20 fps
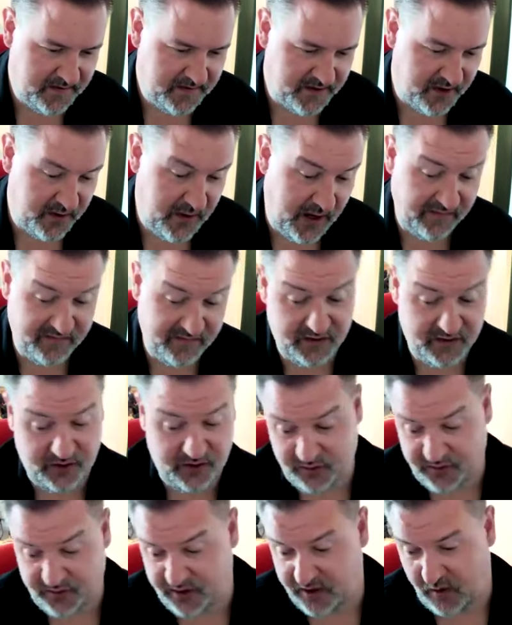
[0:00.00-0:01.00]
so you have to
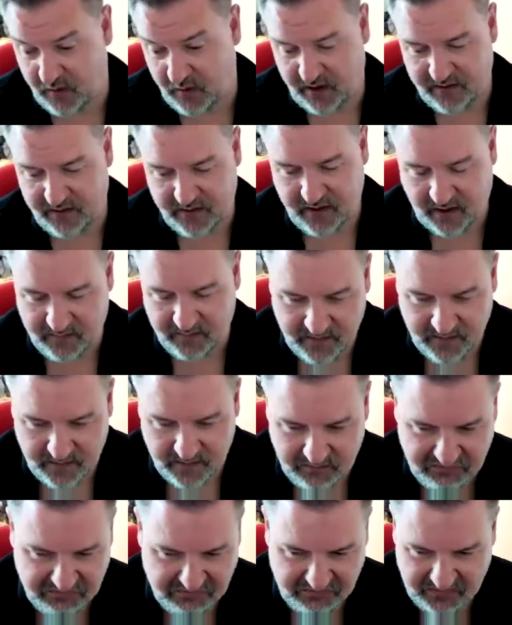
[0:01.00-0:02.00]
do you know I, I,
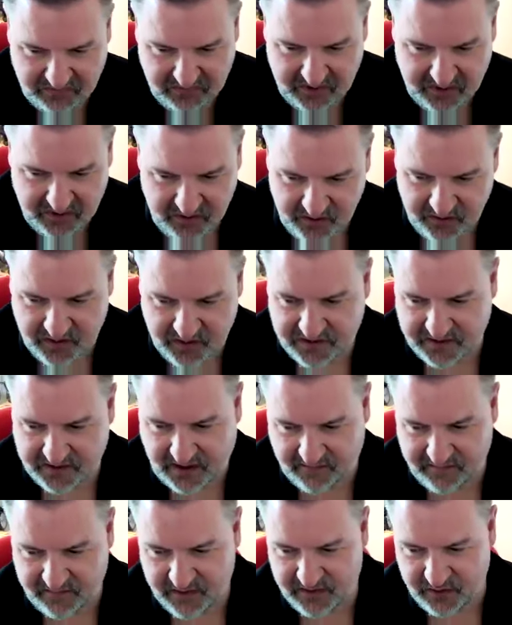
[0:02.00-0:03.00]
you just
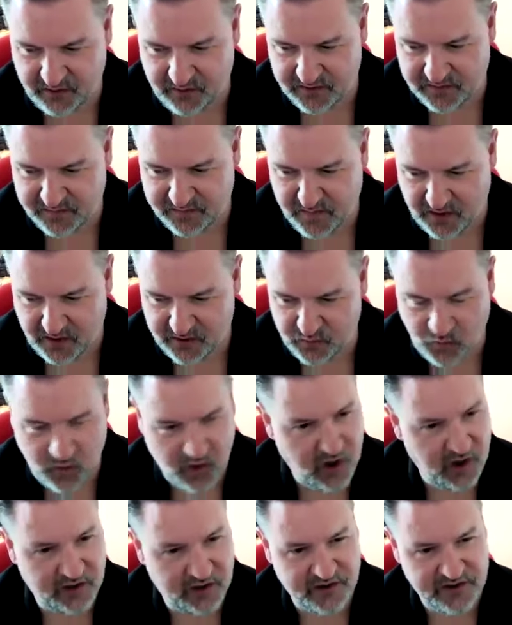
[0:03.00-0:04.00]
have to do as much
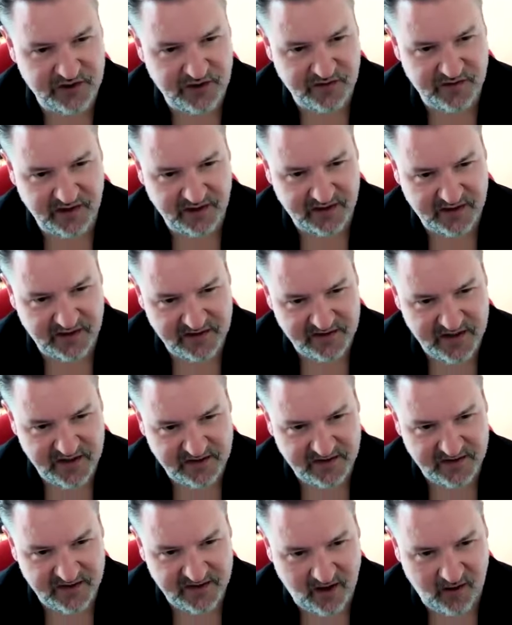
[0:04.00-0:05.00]
work as you think is
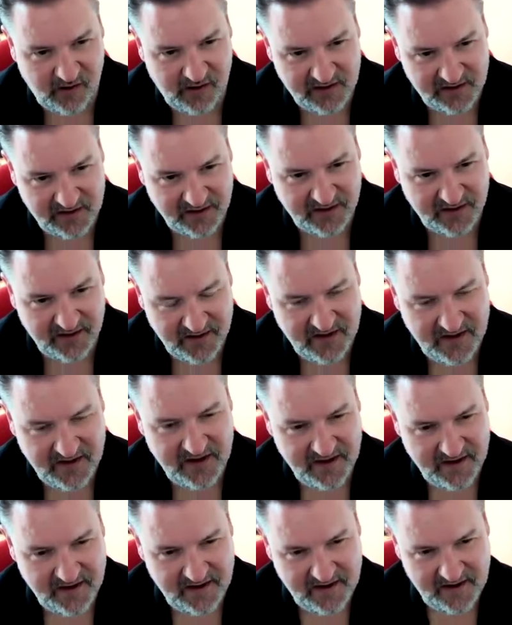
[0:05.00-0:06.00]
necessary to
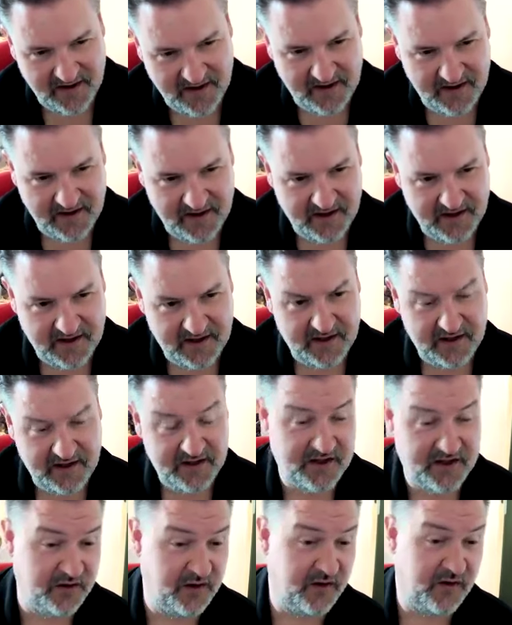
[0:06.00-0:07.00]

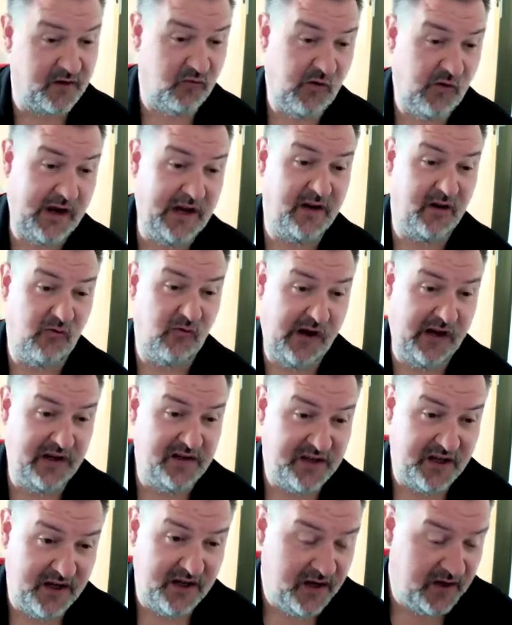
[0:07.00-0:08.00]
so that the reader
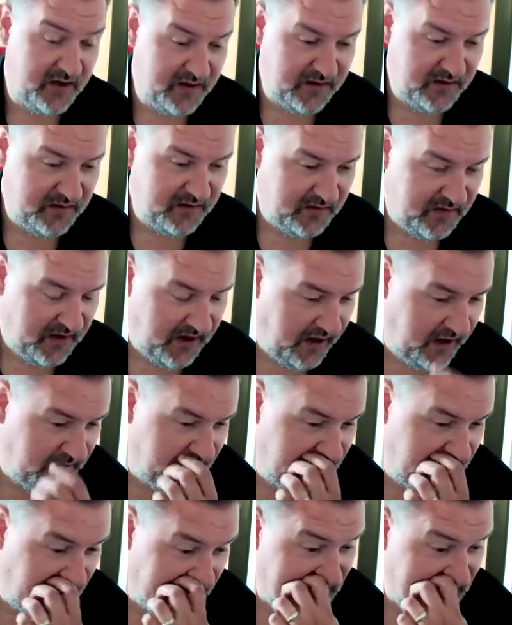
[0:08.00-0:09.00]
reads it and
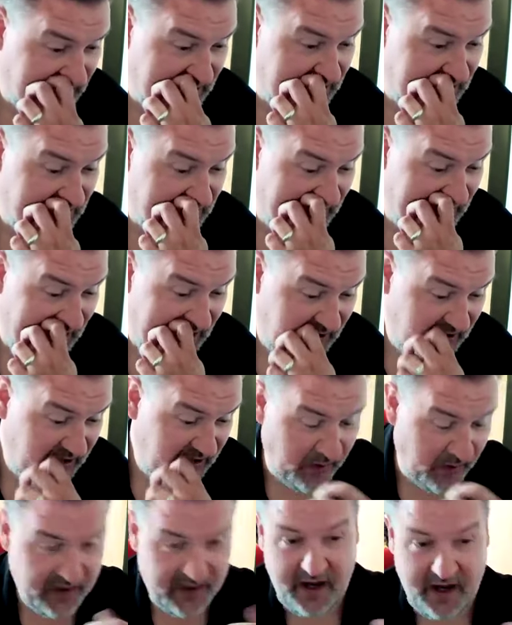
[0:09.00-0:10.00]
and doesn't and you
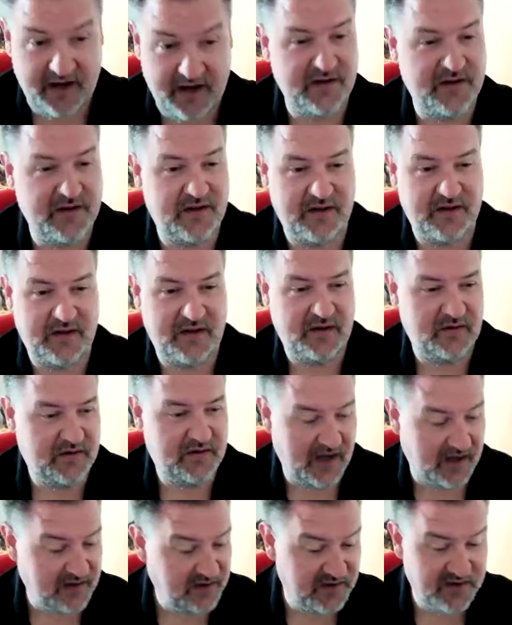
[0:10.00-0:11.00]
know and, and
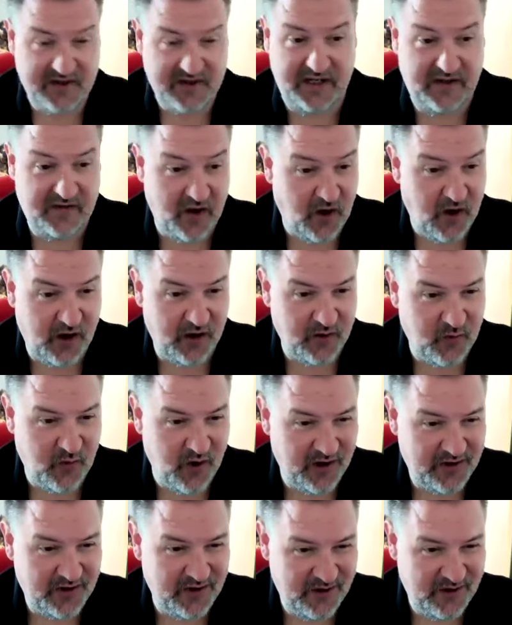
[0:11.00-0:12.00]
doesn't see the hard
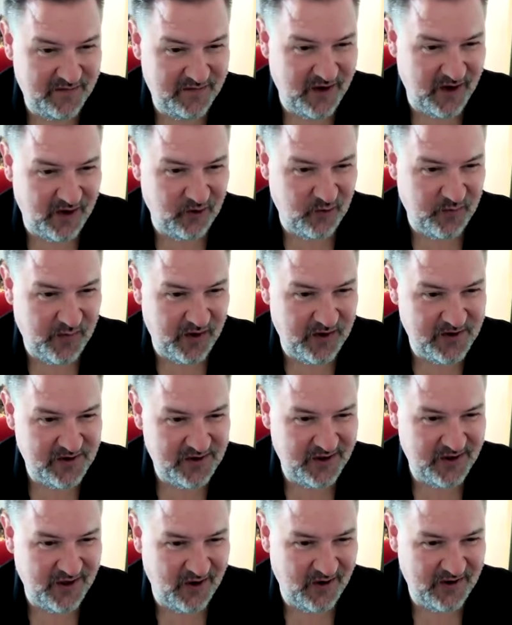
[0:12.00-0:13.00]
work that you've done
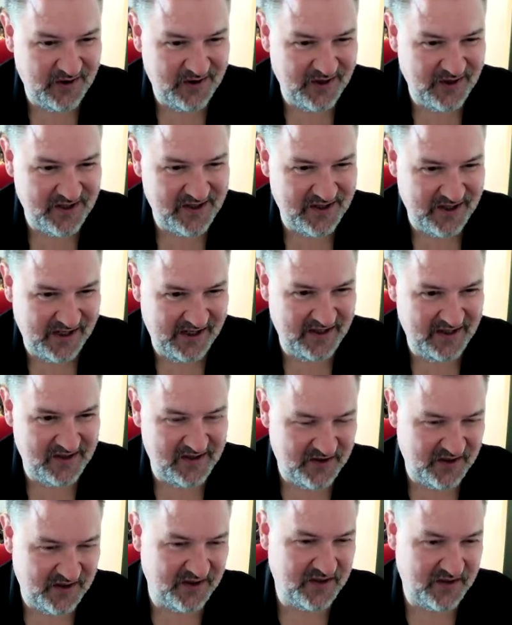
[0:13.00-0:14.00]
almost, you know, and just sees,
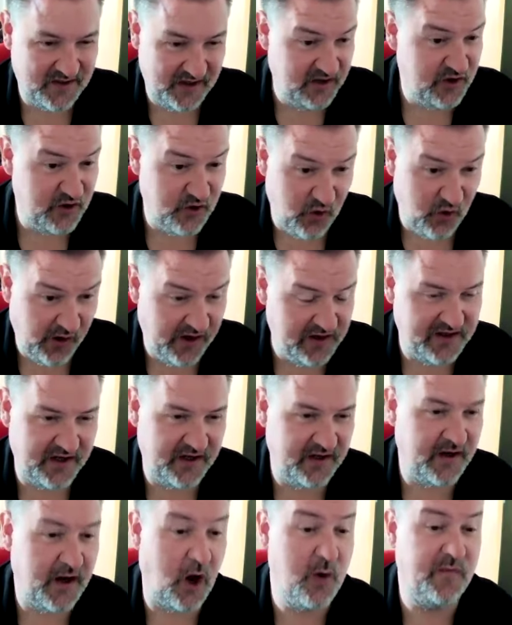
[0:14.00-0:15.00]
just enjoys it
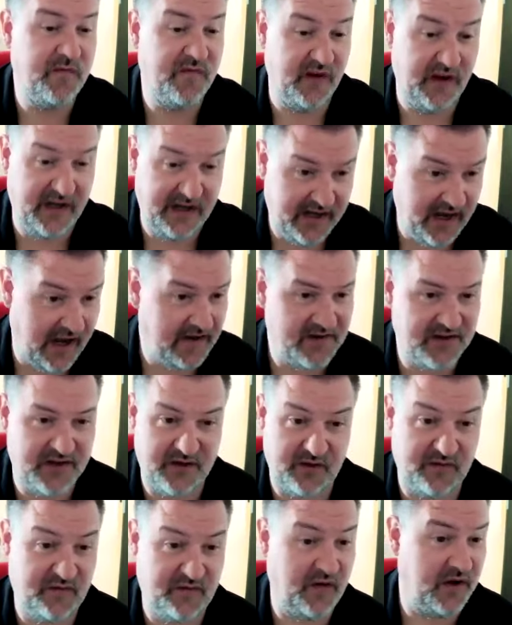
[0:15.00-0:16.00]
and hopefully gets
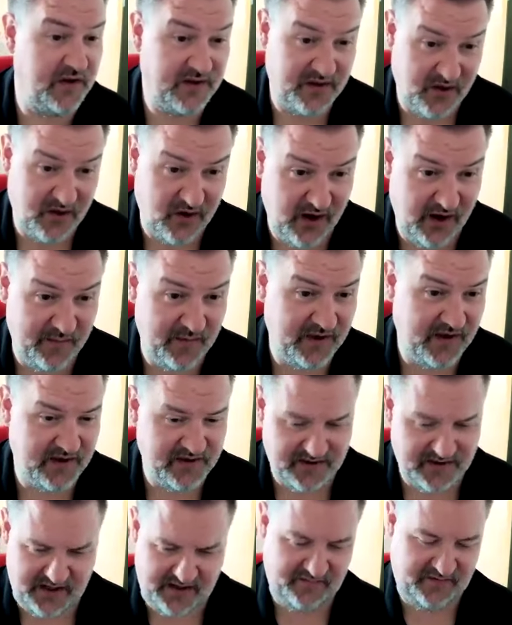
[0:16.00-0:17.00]
it the first time and
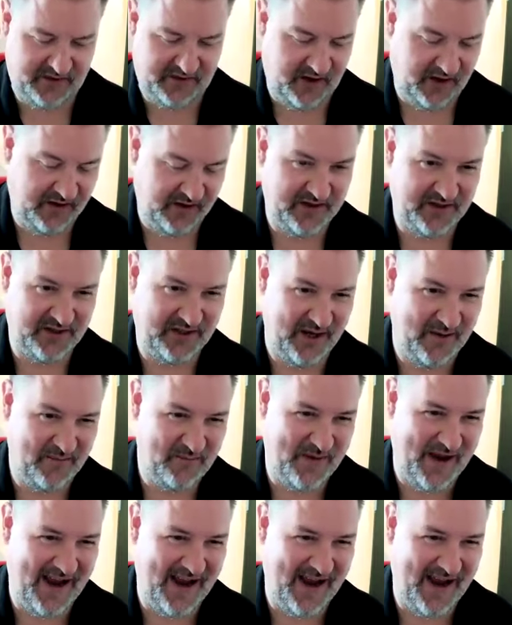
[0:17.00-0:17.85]
doesn't have to kind of skip